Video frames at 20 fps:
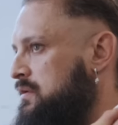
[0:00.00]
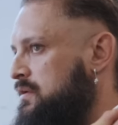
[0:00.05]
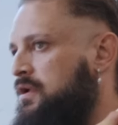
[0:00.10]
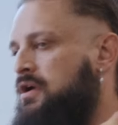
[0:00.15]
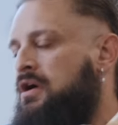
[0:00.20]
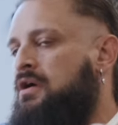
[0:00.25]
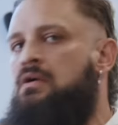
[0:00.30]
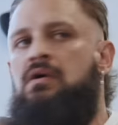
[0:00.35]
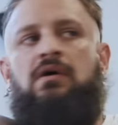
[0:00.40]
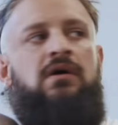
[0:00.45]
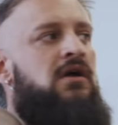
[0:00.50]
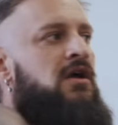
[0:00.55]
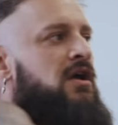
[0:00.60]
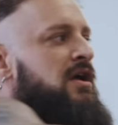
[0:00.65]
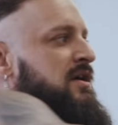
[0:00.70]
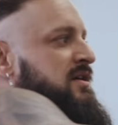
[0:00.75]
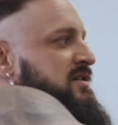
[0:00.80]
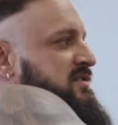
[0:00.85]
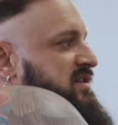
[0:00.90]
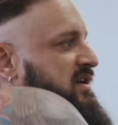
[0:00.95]
No,
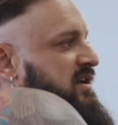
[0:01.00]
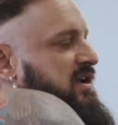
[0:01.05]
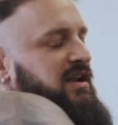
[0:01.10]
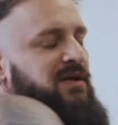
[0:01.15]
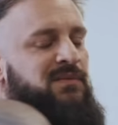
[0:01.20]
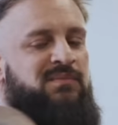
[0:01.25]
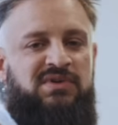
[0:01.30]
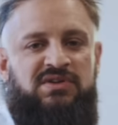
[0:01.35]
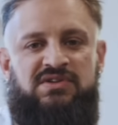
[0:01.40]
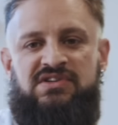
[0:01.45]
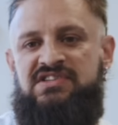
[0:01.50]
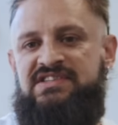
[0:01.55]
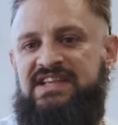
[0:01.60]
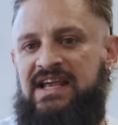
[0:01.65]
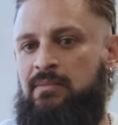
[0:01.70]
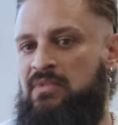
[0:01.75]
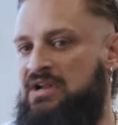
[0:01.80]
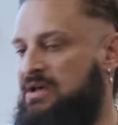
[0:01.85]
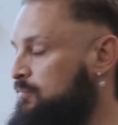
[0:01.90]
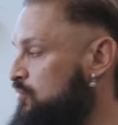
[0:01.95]
see, it was the
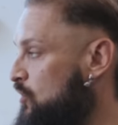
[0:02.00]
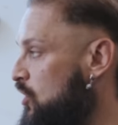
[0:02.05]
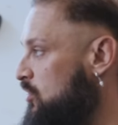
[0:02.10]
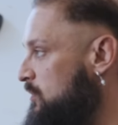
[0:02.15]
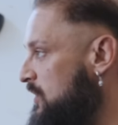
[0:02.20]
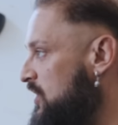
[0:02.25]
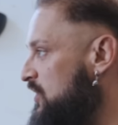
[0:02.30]
same when I broke